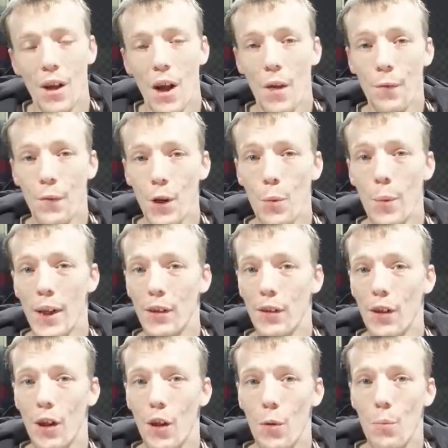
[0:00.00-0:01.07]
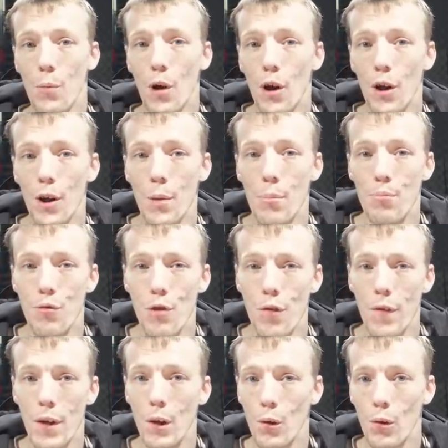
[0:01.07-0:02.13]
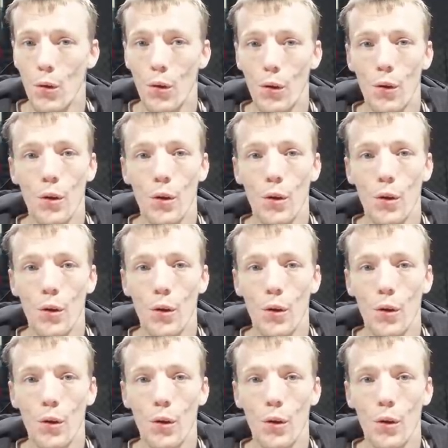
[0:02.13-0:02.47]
A few weeks ago, my brother-in-law,